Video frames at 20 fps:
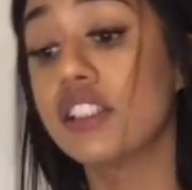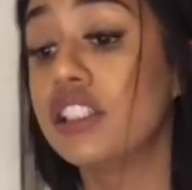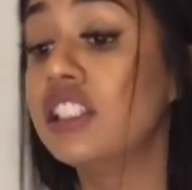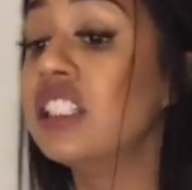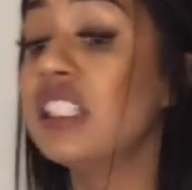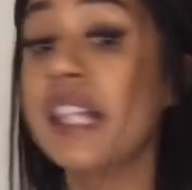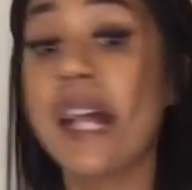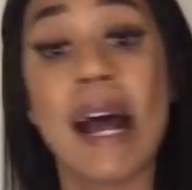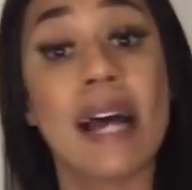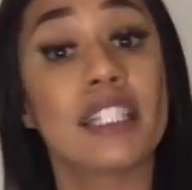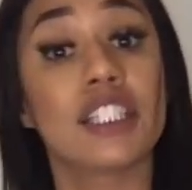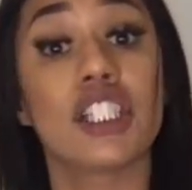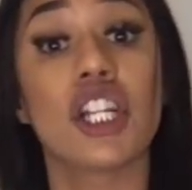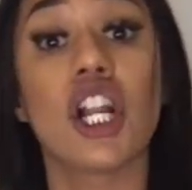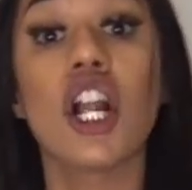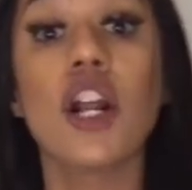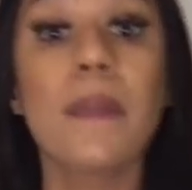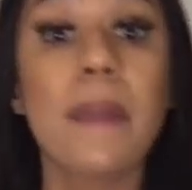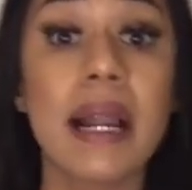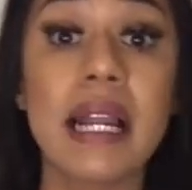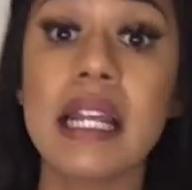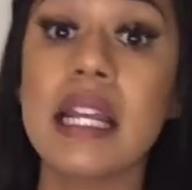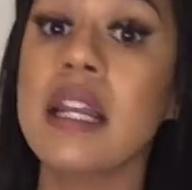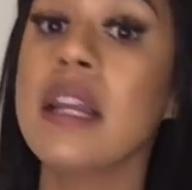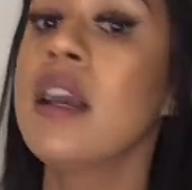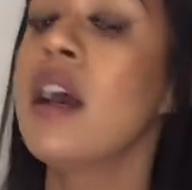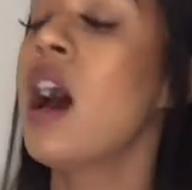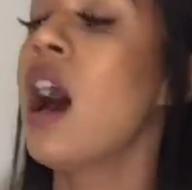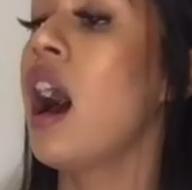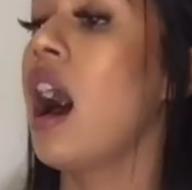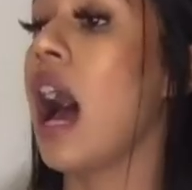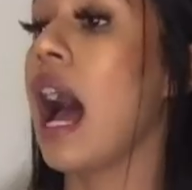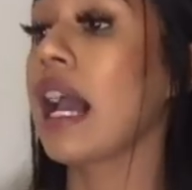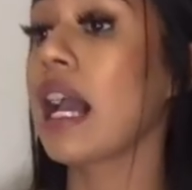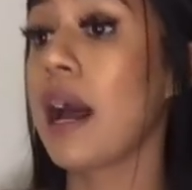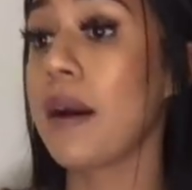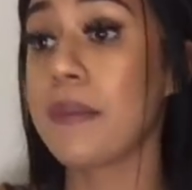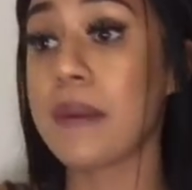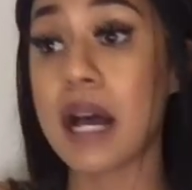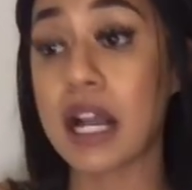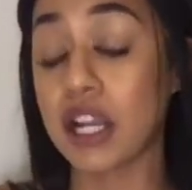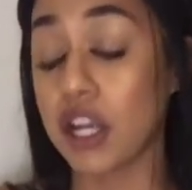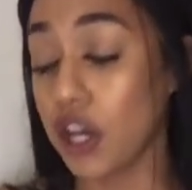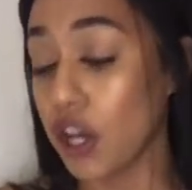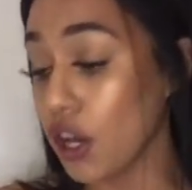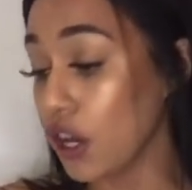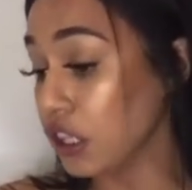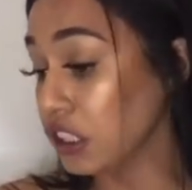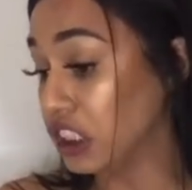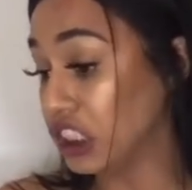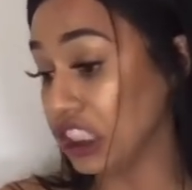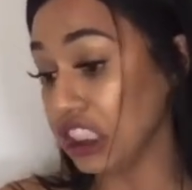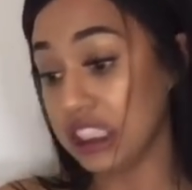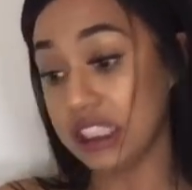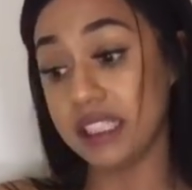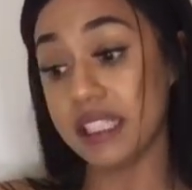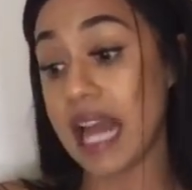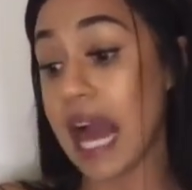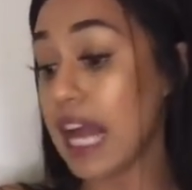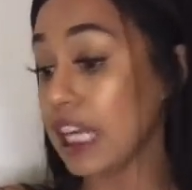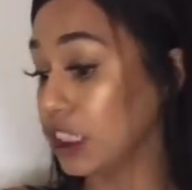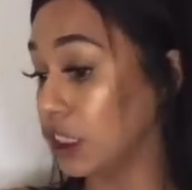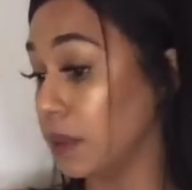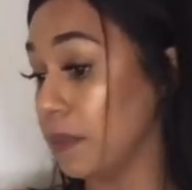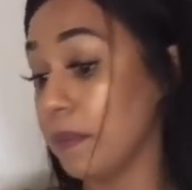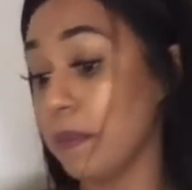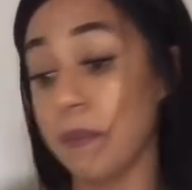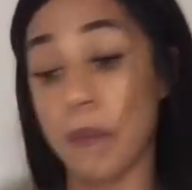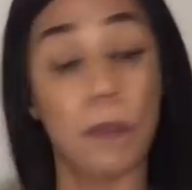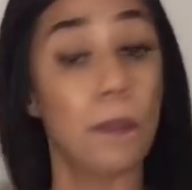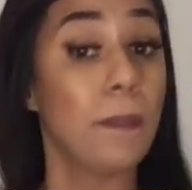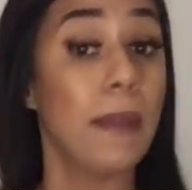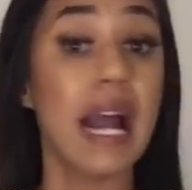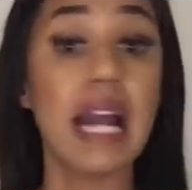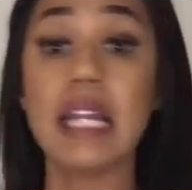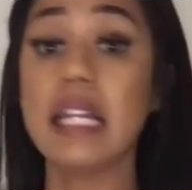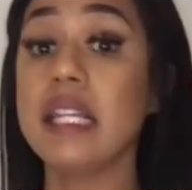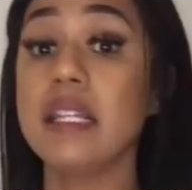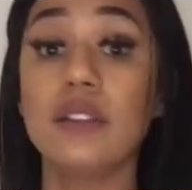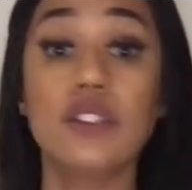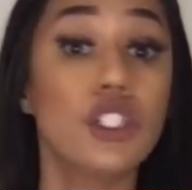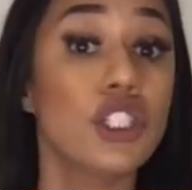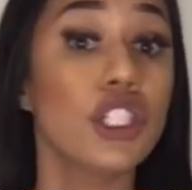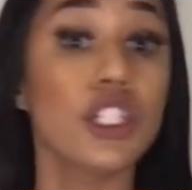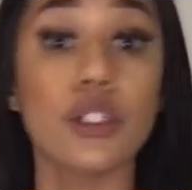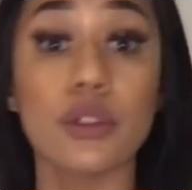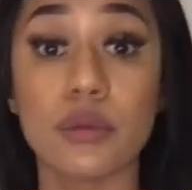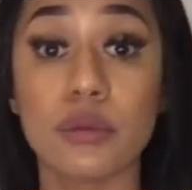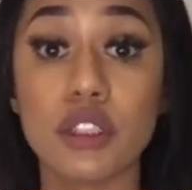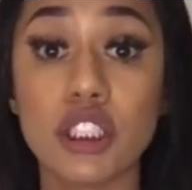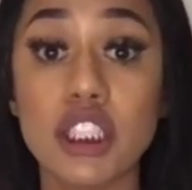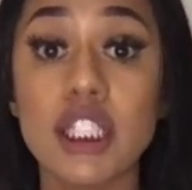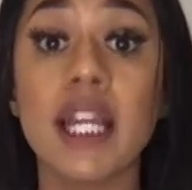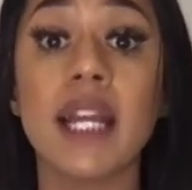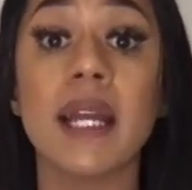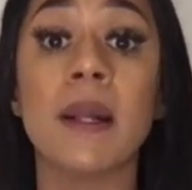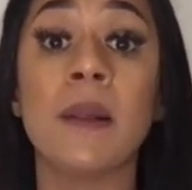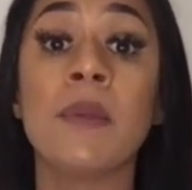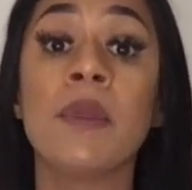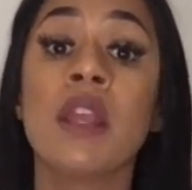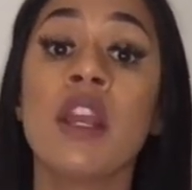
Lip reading: snatching her money. I got my girl, she's snatching money too. Shit.